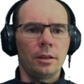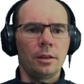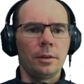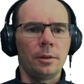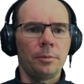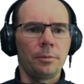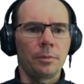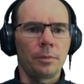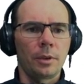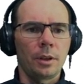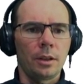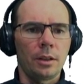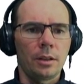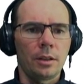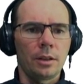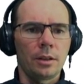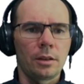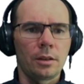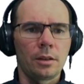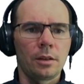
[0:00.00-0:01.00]
it
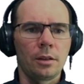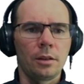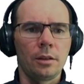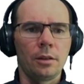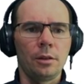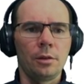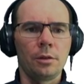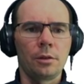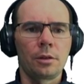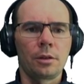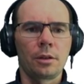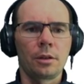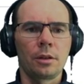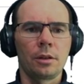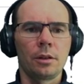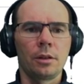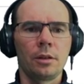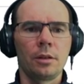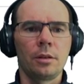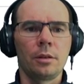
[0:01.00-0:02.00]
says log
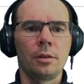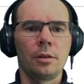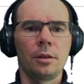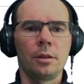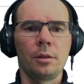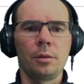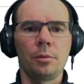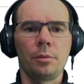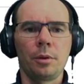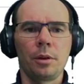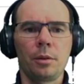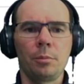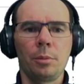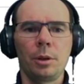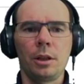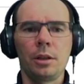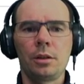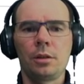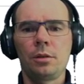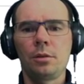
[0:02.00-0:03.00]
with the
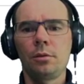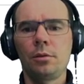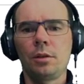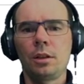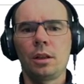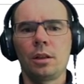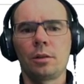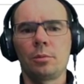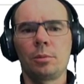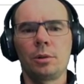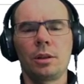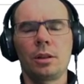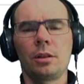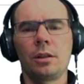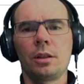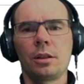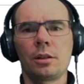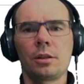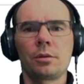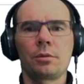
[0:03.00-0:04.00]
base 2 here, but it
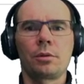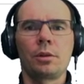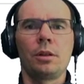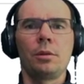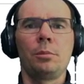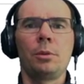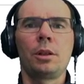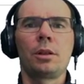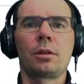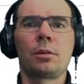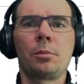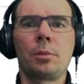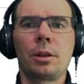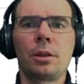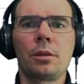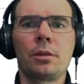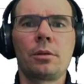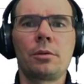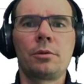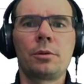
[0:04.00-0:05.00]
doesn't really matter because,
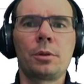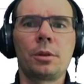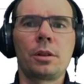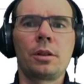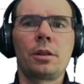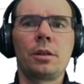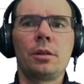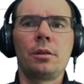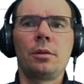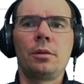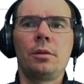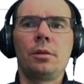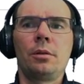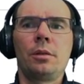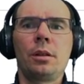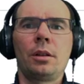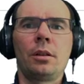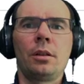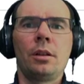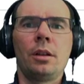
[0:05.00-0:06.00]
of course, you
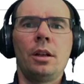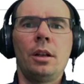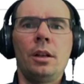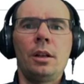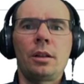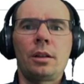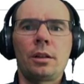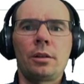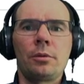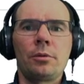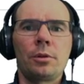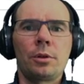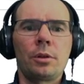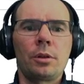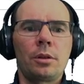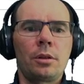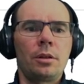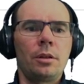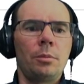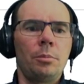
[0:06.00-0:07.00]
can convert
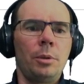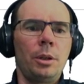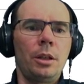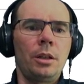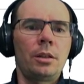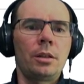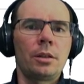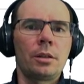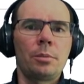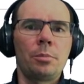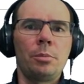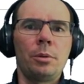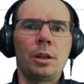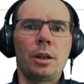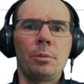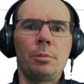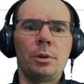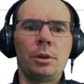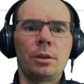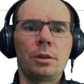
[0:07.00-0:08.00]
the bases by
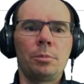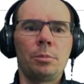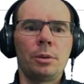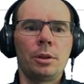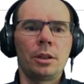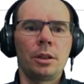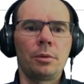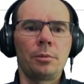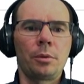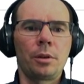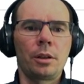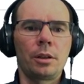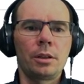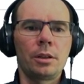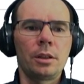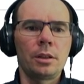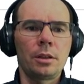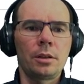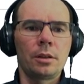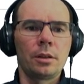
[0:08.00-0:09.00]
multiplying with a
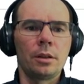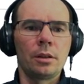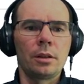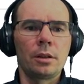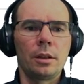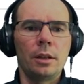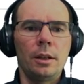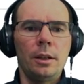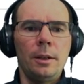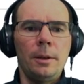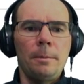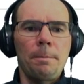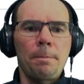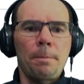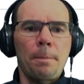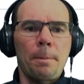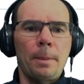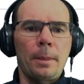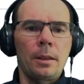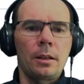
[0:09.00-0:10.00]
constant.
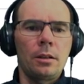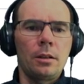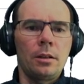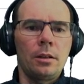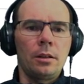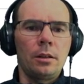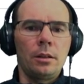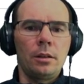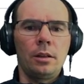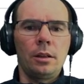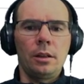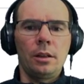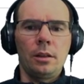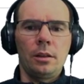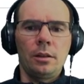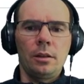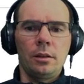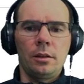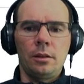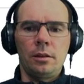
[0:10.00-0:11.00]

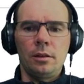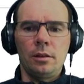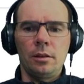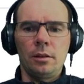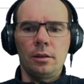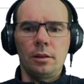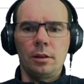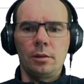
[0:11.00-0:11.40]
And according